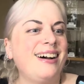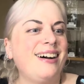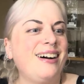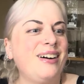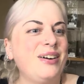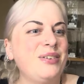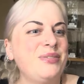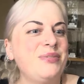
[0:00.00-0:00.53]

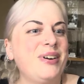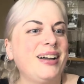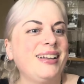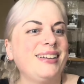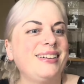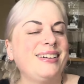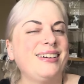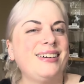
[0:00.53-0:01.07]
Oh my
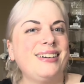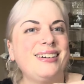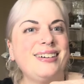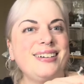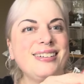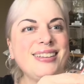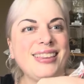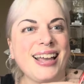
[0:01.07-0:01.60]

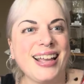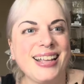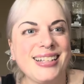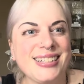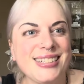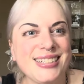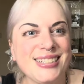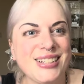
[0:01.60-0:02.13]
God, that
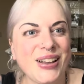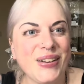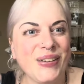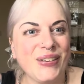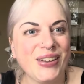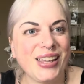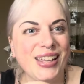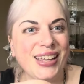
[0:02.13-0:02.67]
is so
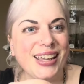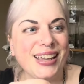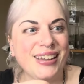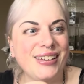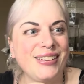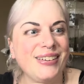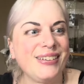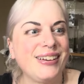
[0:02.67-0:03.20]

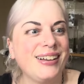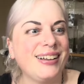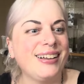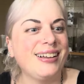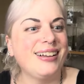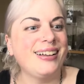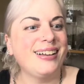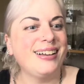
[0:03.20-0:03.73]
cute.
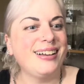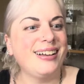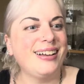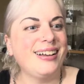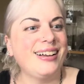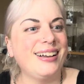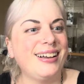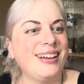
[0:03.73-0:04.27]

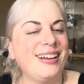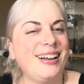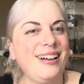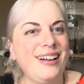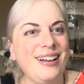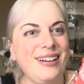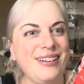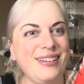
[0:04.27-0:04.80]

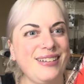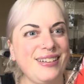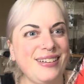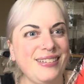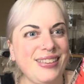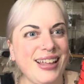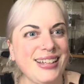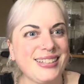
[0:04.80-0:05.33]

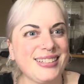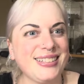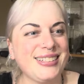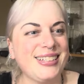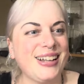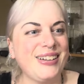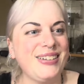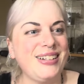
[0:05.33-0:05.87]
Oh, that's
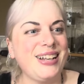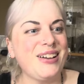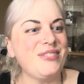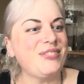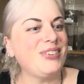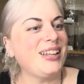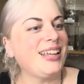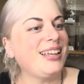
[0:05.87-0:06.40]
so
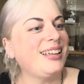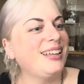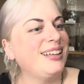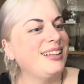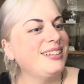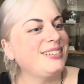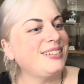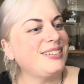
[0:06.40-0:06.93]
lovely.
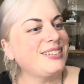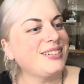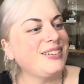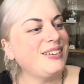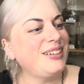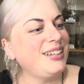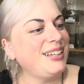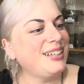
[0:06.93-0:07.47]
So it's
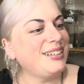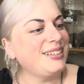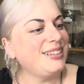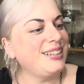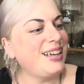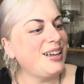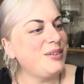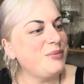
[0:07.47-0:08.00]
got a little
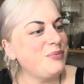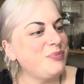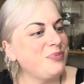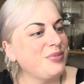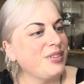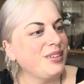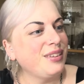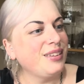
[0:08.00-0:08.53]

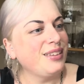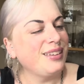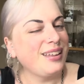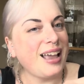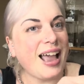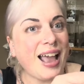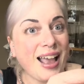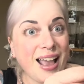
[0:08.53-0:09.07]

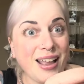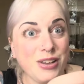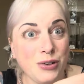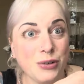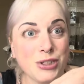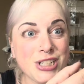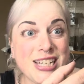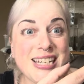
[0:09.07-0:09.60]

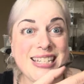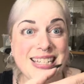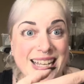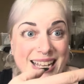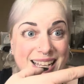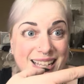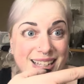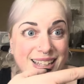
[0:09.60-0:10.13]
Yorkshire
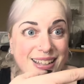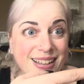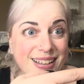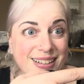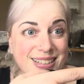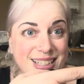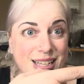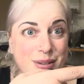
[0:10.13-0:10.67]
tea
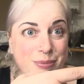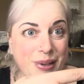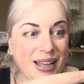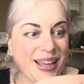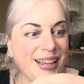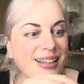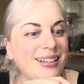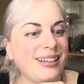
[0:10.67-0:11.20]

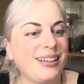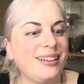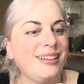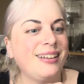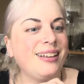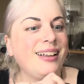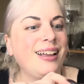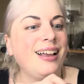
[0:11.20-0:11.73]
bag,
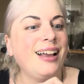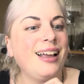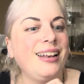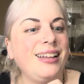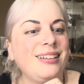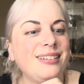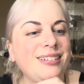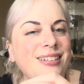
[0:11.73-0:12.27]
a
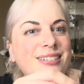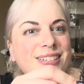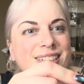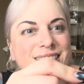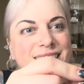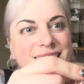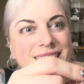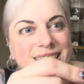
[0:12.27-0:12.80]
little
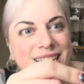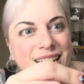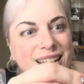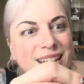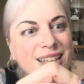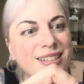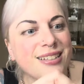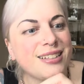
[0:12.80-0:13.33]
Yorkshire
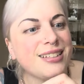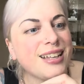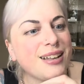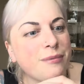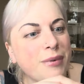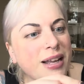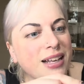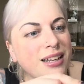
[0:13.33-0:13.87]
Tees. Is that a
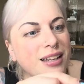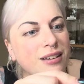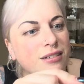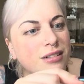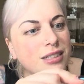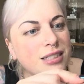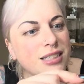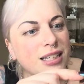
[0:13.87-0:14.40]
magnet or
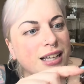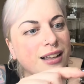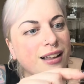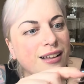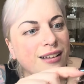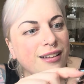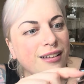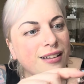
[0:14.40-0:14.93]
a
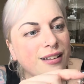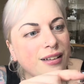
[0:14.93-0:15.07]
sticker?